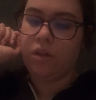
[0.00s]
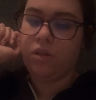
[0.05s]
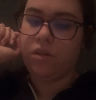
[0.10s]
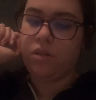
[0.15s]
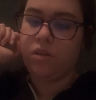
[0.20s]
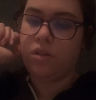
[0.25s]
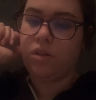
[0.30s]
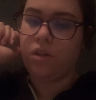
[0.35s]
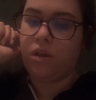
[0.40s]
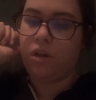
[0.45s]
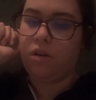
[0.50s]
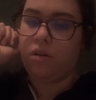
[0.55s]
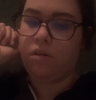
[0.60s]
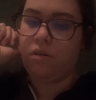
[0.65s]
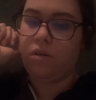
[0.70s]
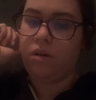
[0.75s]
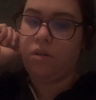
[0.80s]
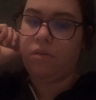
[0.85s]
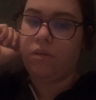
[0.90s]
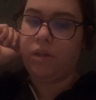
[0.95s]
So
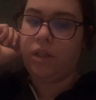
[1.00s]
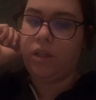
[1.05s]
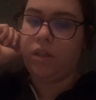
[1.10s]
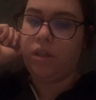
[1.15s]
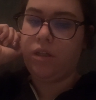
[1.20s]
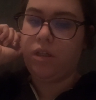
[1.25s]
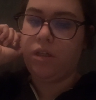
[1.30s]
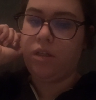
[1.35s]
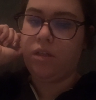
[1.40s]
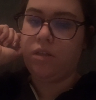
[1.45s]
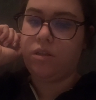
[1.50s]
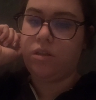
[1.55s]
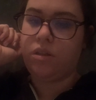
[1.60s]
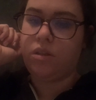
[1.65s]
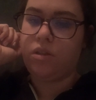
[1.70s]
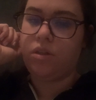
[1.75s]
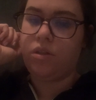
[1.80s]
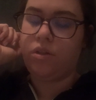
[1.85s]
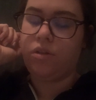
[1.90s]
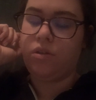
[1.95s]
going
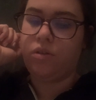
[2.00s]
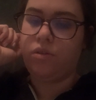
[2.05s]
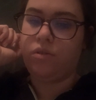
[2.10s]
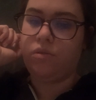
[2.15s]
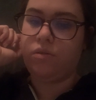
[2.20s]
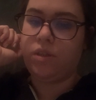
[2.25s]
into